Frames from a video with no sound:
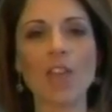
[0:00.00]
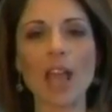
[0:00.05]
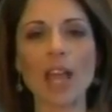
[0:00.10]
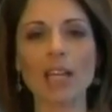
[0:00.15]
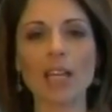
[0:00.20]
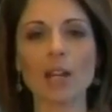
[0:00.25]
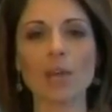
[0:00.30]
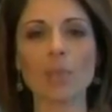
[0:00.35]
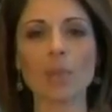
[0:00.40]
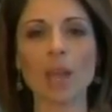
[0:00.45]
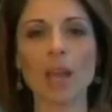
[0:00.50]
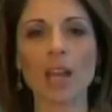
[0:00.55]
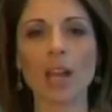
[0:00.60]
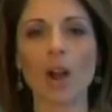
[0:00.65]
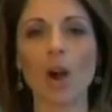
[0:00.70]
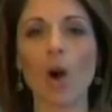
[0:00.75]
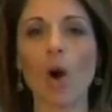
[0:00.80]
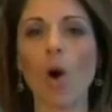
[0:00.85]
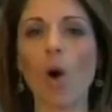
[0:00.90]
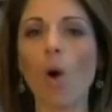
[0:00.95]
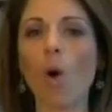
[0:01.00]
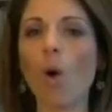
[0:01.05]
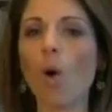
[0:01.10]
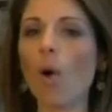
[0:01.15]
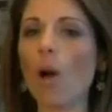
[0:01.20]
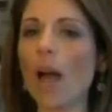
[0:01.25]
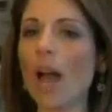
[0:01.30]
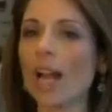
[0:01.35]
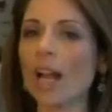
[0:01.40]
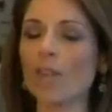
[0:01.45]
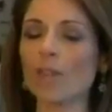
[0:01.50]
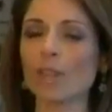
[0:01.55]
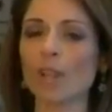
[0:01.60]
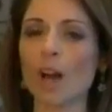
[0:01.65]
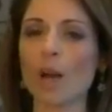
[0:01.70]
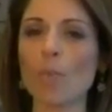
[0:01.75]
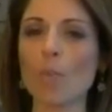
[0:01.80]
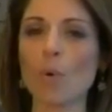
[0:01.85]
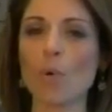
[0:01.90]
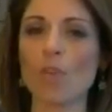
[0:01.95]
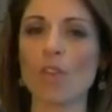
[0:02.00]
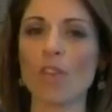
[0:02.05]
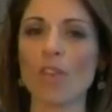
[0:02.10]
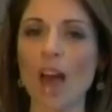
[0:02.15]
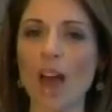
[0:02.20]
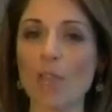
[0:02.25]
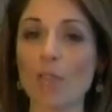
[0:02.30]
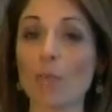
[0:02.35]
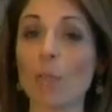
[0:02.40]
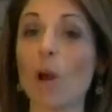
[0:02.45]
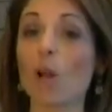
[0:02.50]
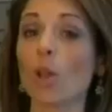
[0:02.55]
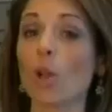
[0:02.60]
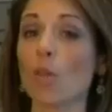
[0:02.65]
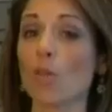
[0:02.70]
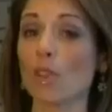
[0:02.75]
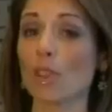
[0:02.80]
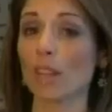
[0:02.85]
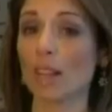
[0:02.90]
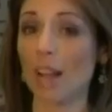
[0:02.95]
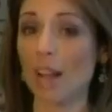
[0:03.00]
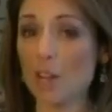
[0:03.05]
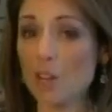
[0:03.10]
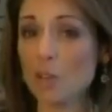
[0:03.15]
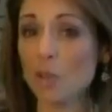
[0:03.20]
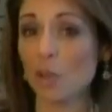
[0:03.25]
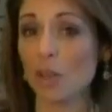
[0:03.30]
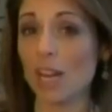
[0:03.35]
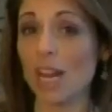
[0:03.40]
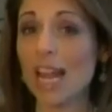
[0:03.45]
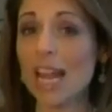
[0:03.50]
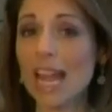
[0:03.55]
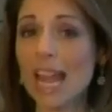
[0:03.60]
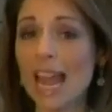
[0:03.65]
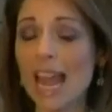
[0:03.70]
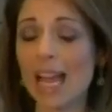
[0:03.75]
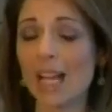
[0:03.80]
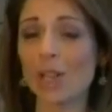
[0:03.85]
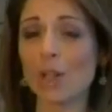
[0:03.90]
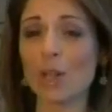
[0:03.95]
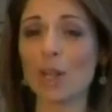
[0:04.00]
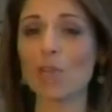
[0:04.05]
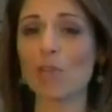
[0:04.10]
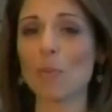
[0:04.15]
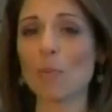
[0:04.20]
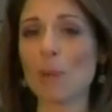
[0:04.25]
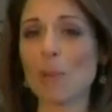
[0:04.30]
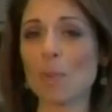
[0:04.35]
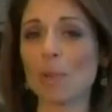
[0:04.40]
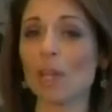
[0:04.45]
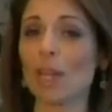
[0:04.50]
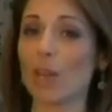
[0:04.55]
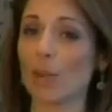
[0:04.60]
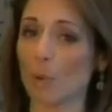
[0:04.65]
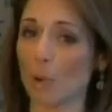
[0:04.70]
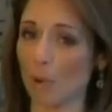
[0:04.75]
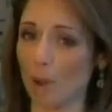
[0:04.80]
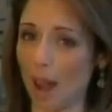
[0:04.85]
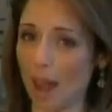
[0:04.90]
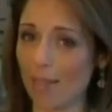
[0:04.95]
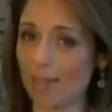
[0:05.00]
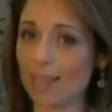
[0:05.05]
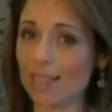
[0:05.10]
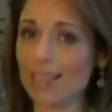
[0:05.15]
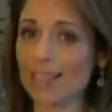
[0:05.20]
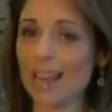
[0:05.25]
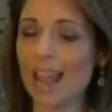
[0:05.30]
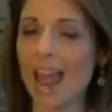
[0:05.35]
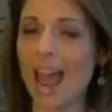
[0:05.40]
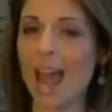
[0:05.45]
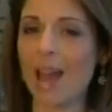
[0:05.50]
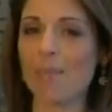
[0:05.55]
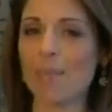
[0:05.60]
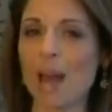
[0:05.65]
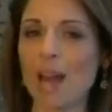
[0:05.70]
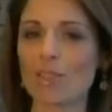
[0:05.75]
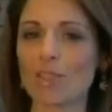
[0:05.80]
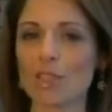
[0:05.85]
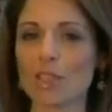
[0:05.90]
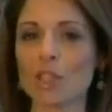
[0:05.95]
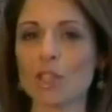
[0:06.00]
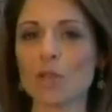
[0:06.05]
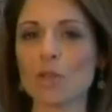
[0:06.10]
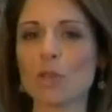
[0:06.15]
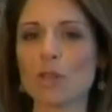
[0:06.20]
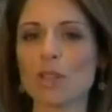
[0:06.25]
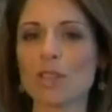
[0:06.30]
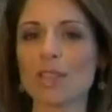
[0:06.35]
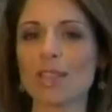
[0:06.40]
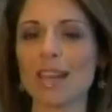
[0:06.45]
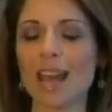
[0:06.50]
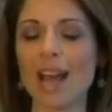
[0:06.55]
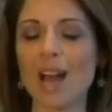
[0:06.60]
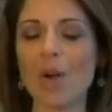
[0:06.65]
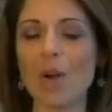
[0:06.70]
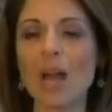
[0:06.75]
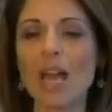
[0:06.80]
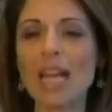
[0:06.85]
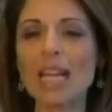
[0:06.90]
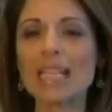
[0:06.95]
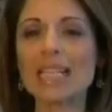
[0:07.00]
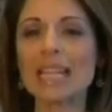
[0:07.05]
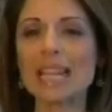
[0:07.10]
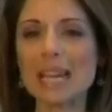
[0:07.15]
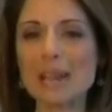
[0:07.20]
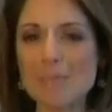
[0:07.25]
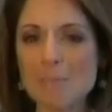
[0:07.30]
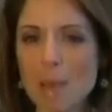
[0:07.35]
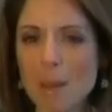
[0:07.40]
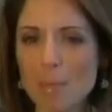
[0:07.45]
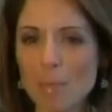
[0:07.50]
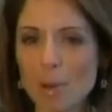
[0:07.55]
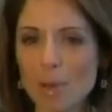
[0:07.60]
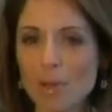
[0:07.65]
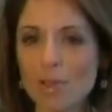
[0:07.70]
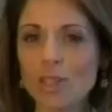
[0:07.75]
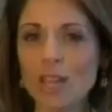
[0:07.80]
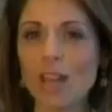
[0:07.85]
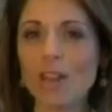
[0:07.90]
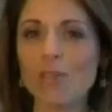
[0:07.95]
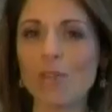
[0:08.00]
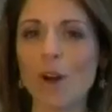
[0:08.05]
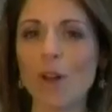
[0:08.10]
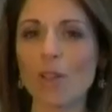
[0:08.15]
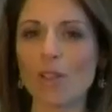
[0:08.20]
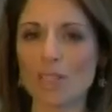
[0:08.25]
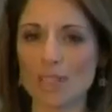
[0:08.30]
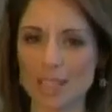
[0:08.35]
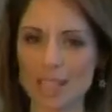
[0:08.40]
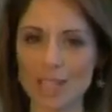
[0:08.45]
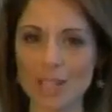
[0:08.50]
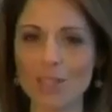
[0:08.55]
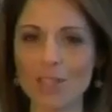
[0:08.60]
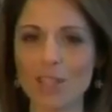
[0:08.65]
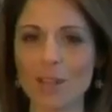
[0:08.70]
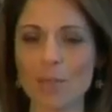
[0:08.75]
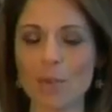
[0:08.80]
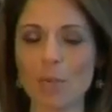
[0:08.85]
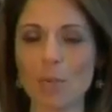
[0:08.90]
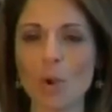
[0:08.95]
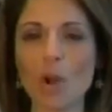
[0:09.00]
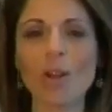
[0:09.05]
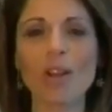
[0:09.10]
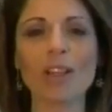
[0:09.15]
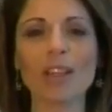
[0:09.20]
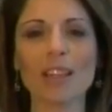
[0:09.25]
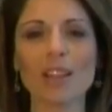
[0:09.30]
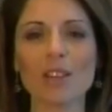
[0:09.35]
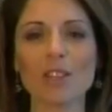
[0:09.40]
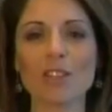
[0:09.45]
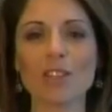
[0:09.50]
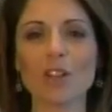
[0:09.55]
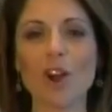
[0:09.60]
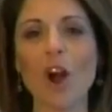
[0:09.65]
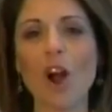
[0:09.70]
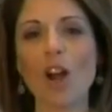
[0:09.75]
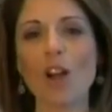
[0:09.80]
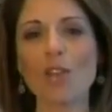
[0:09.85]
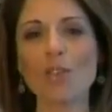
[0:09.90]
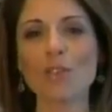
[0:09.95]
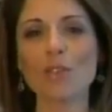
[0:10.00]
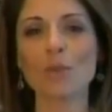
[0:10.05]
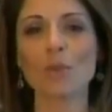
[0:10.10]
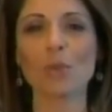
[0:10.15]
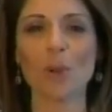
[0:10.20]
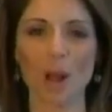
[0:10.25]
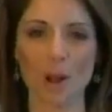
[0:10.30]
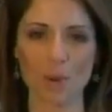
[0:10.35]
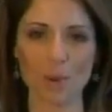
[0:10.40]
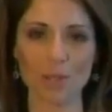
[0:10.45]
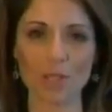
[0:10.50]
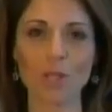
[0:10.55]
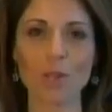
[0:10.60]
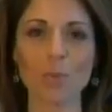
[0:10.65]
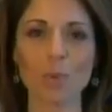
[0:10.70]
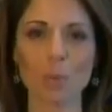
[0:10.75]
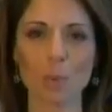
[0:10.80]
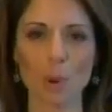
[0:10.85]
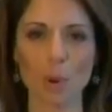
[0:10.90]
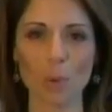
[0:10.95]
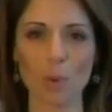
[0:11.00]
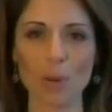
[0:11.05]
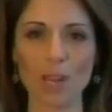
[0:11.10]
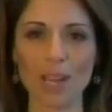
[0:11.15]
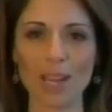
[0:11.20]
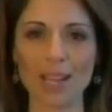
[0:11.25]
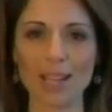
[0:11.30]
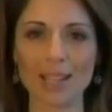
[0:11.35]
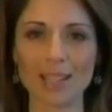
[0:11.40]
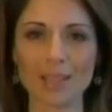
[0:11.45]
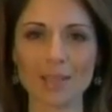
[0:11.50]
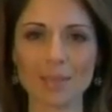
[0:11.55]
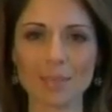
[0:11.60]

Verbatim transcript: They ended up getting a whole heck of a lot more than that from all over the country, including from people in Rhode Island and Massachusetts. And now team members and volunteers have been wearing their scarves throughout Super Bowl week.